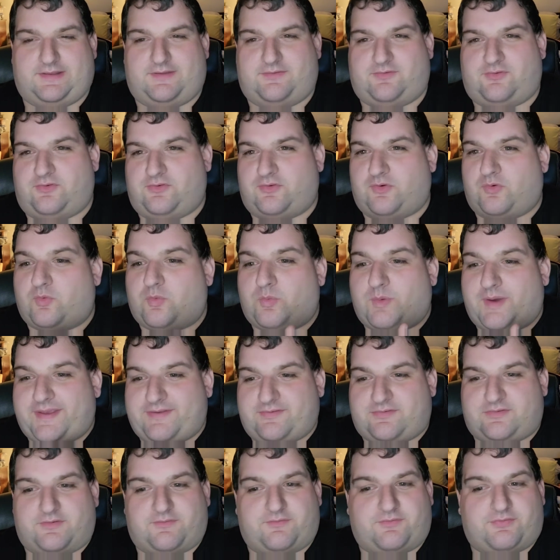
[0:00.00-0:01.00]
This is a
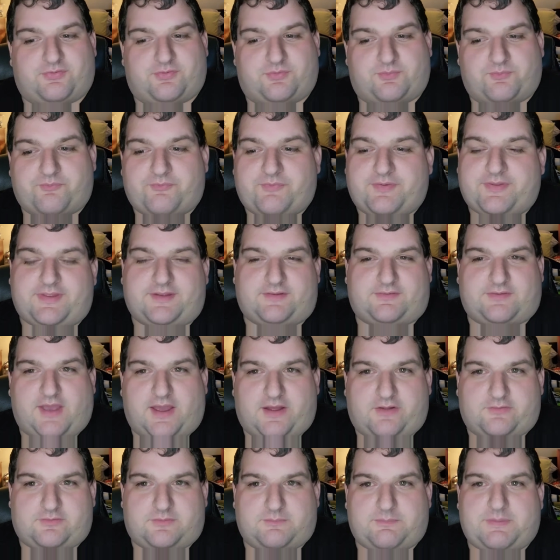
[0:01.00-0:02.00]
waste of some really
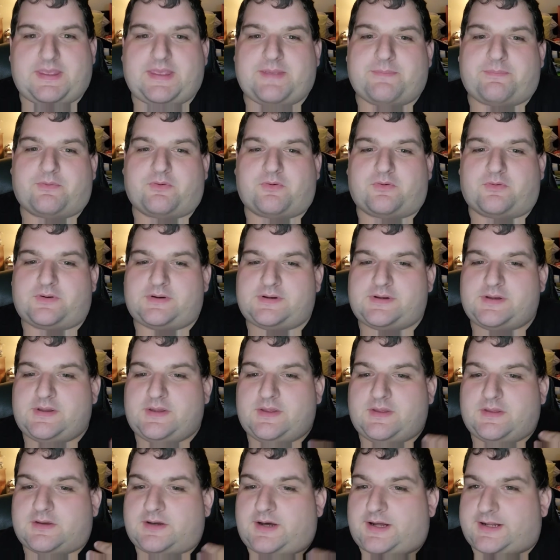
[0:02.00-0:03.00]
talented people
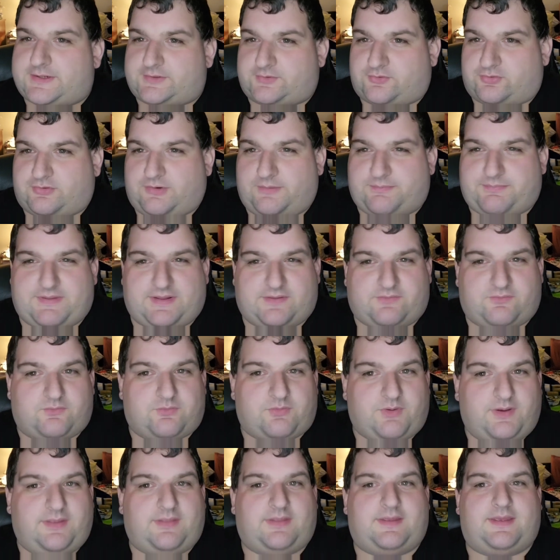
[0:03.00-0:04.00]
on a script that
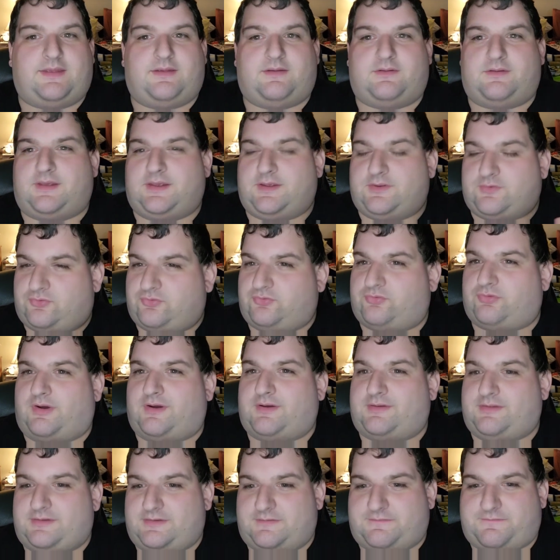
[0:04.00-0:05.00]
really is
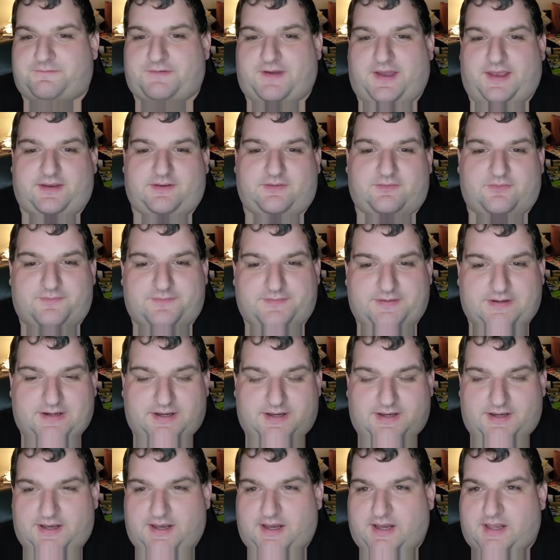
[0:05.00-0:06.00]
struggling to find
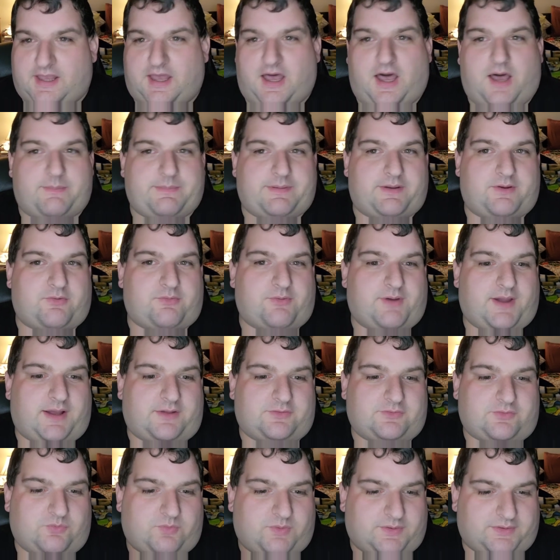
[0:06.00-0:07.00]
a common
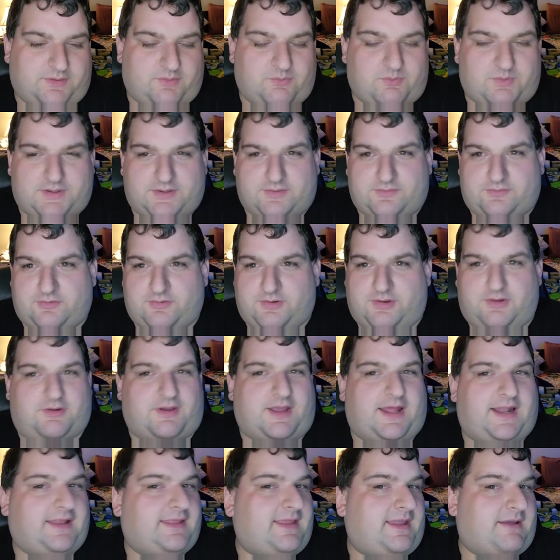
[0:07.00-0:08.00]
ground to what they want to do here.
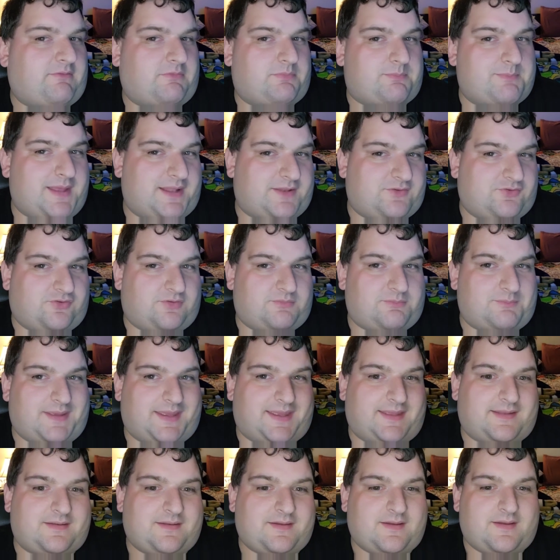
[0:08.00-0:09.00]
Kind of like with Medicine
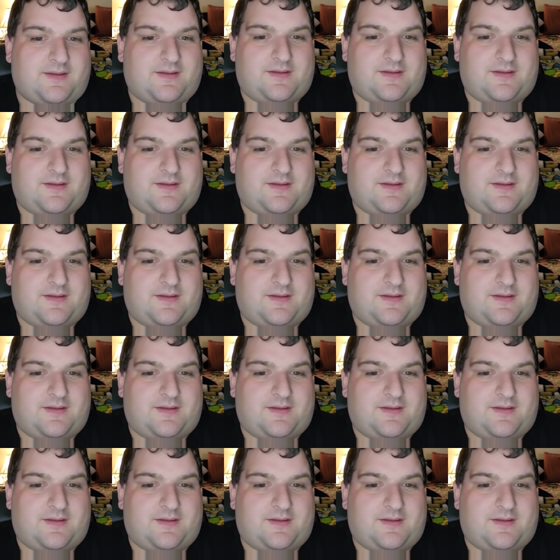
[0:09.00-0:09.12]
Man.